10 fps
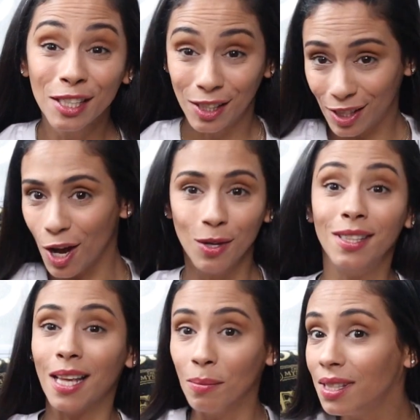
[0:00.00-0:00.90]

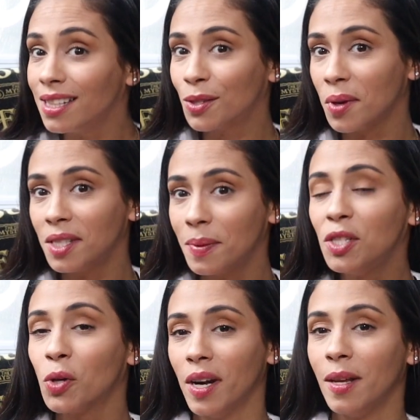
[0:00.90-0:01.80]
So, Dempsey's going to
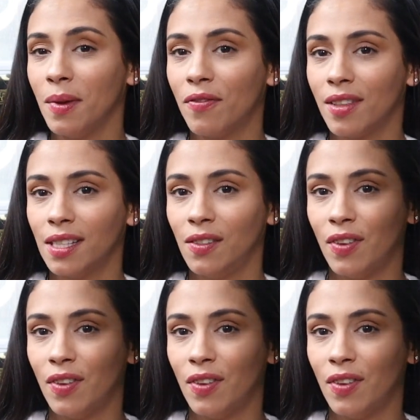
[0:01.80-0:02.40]
be joining me for this